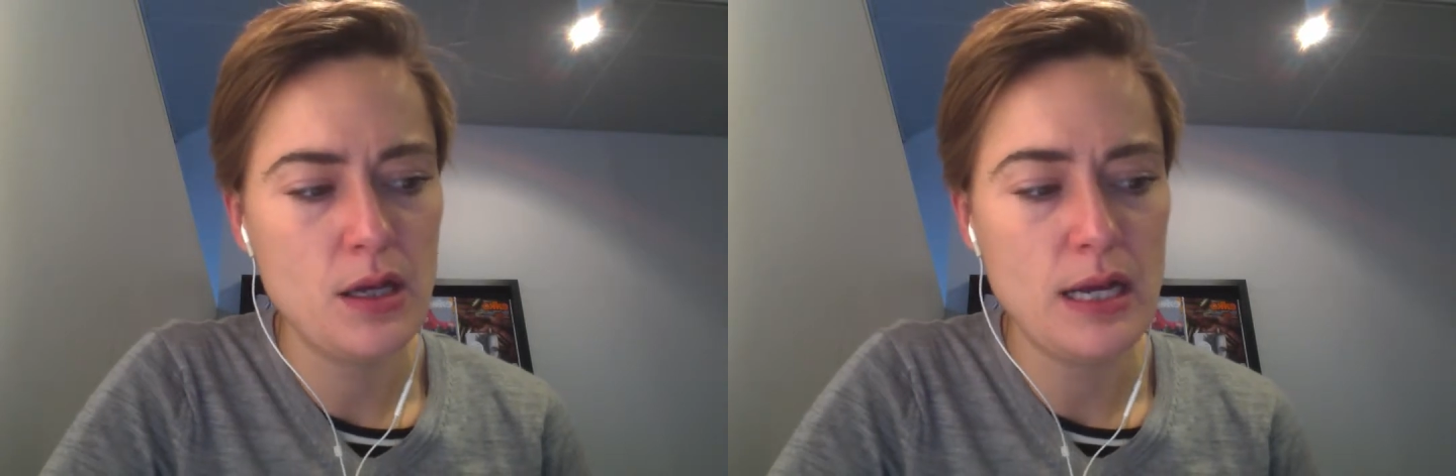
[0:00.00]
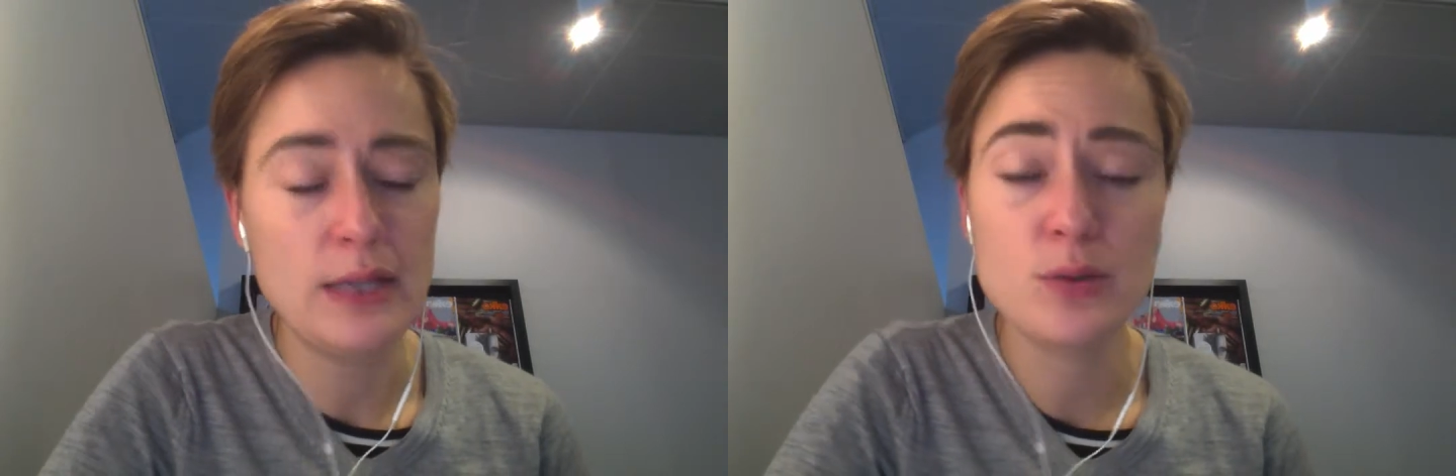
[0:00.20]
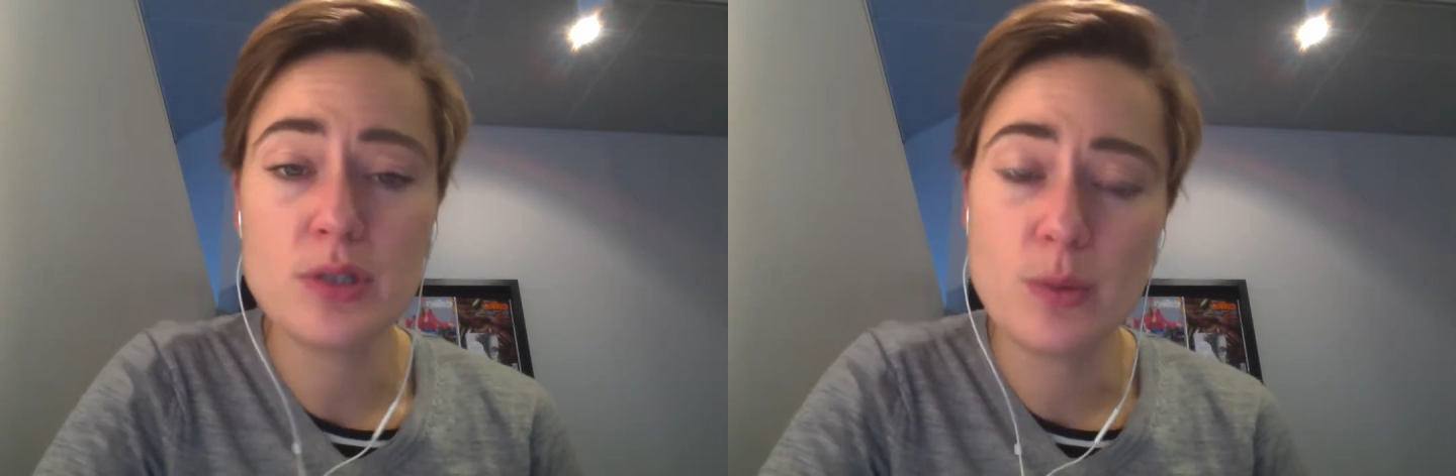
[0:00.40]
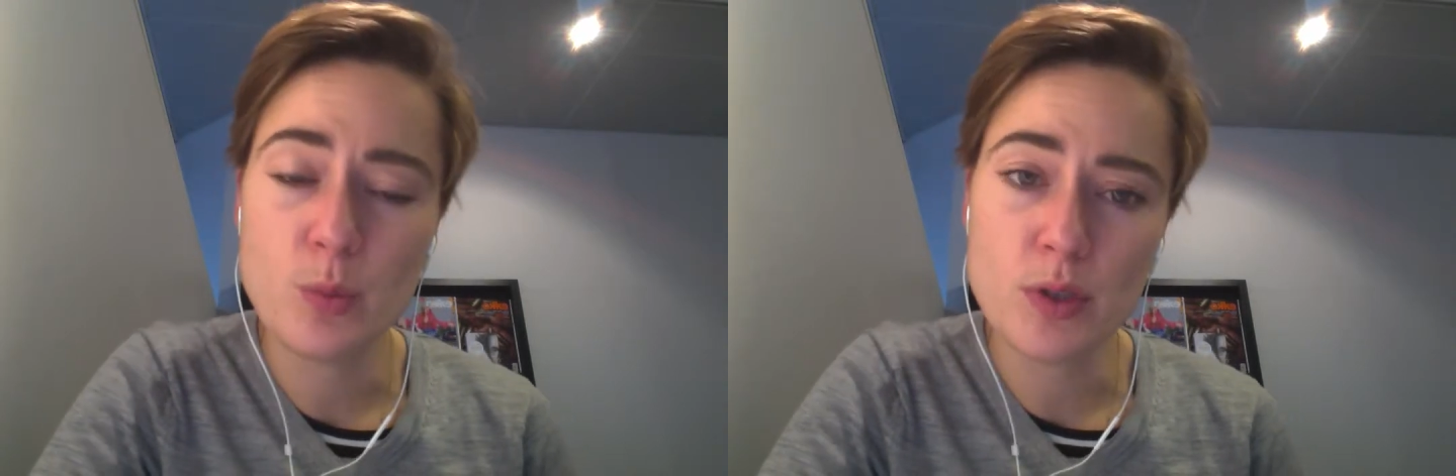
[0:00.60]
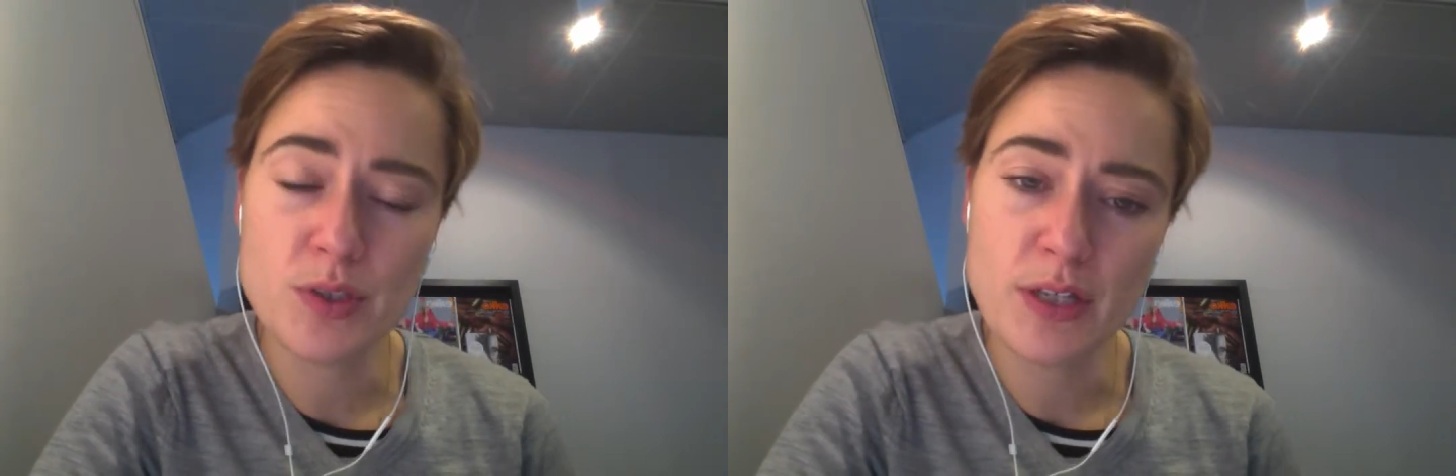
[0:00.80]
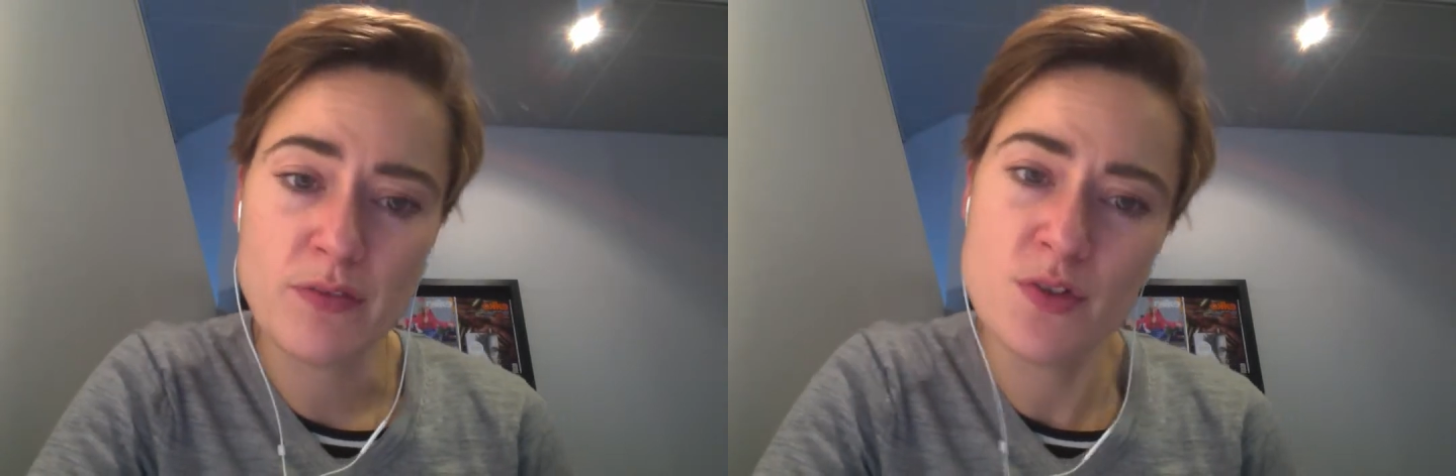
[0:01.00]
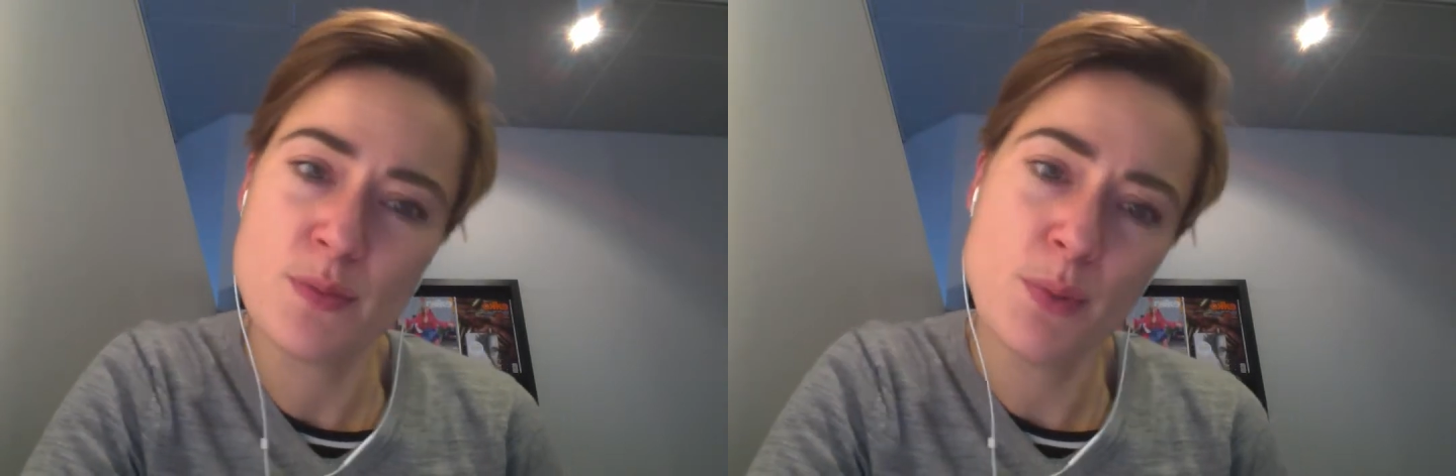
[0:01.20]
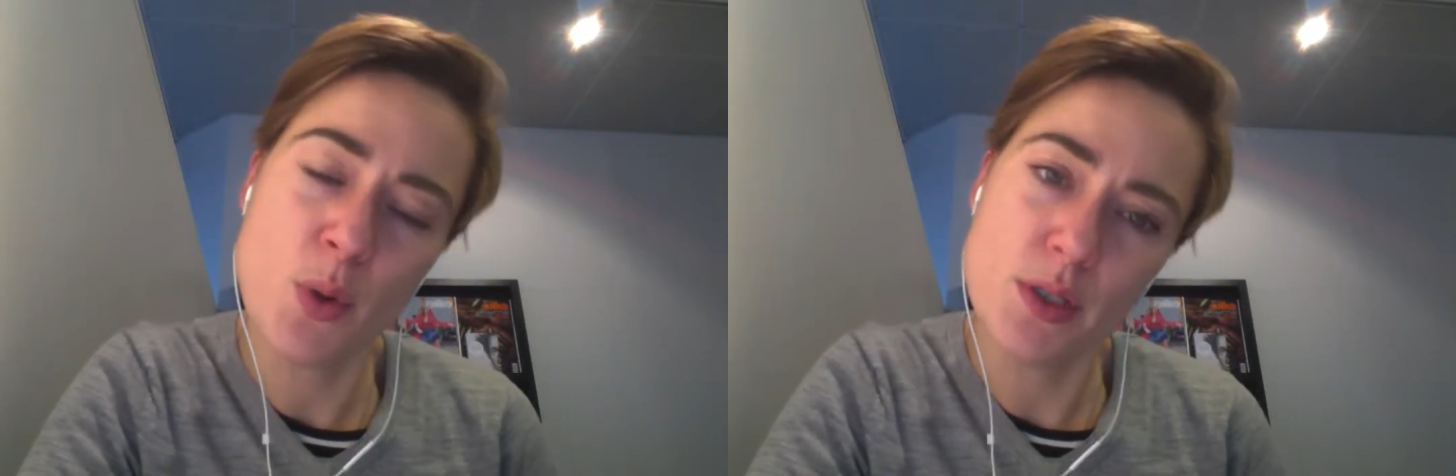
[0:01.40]
also I want to give you some
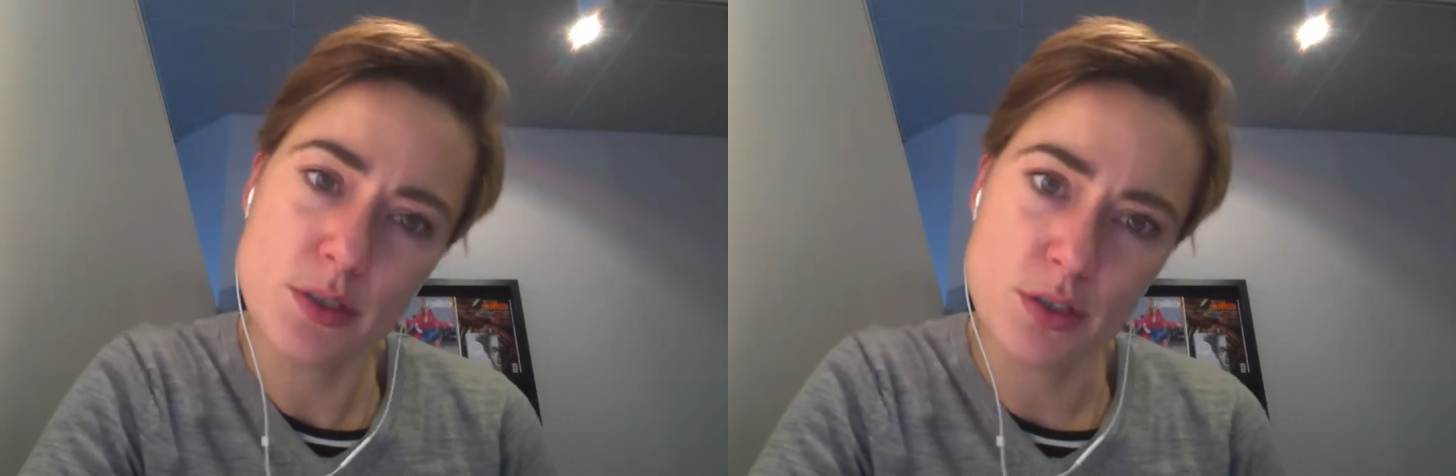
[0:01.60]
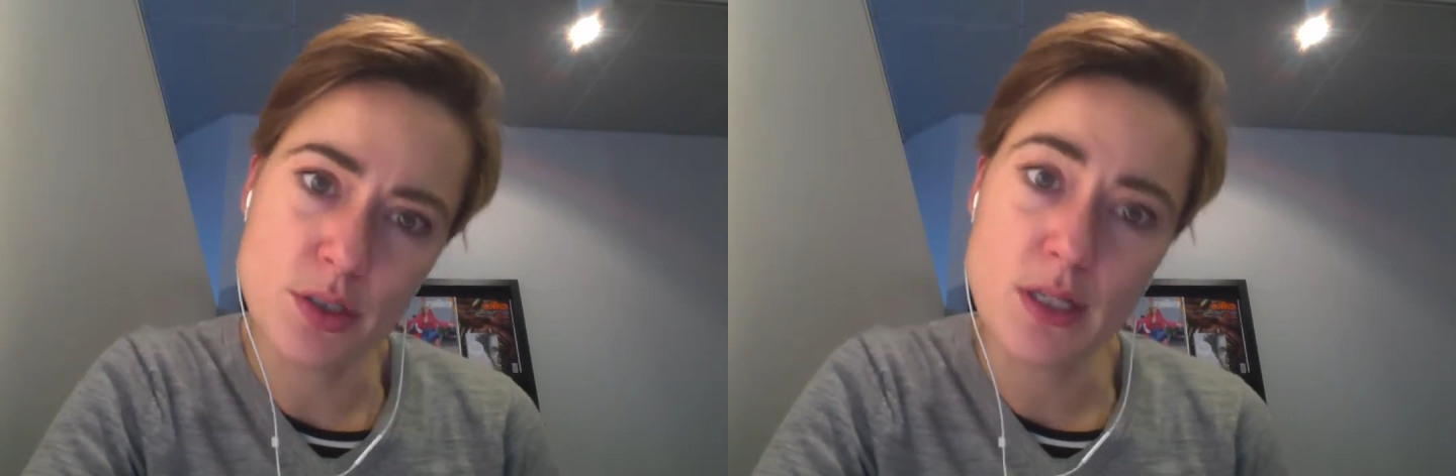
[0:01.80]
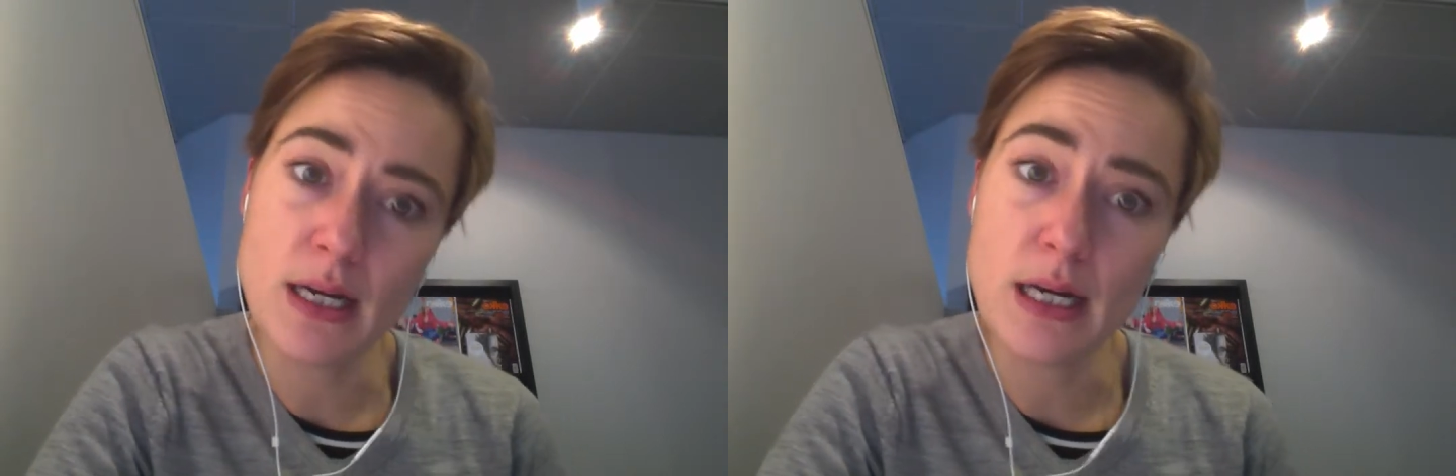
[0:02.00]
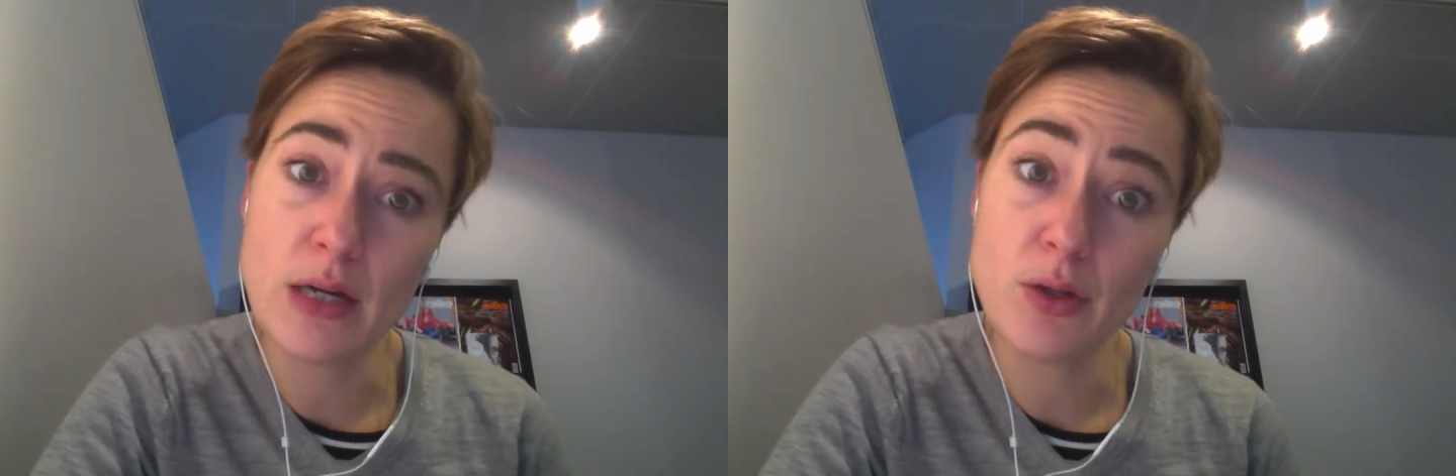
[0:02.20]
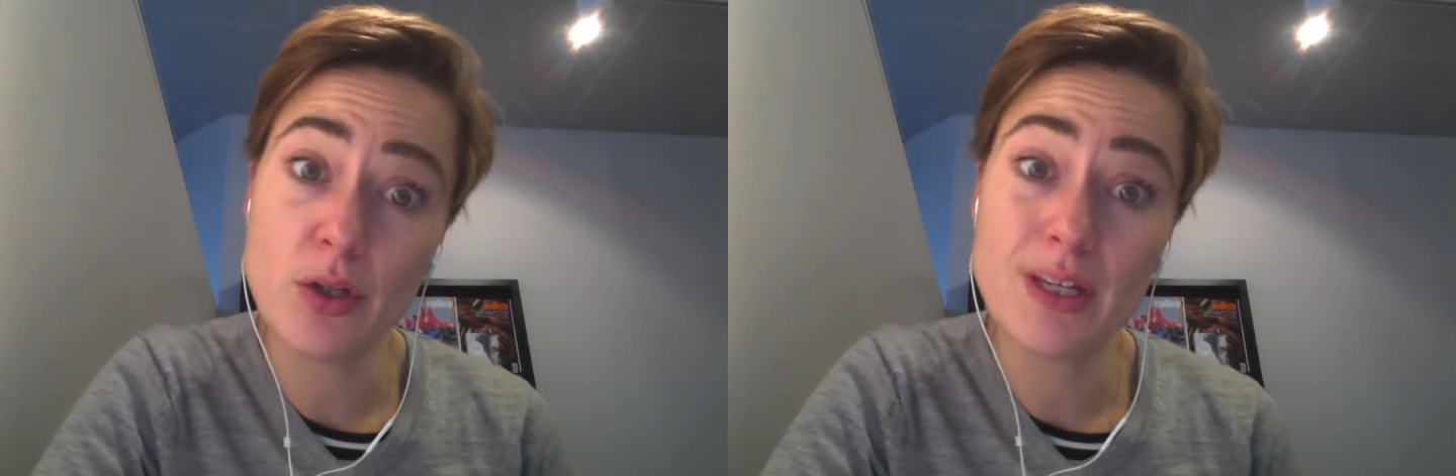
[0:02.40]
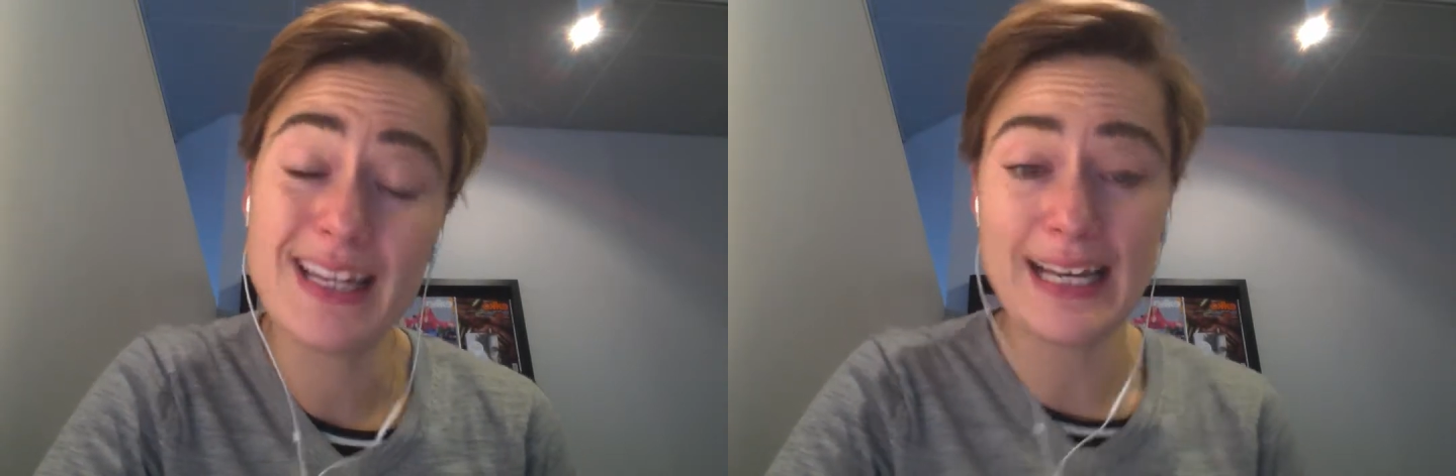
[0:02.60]
pointers on how you can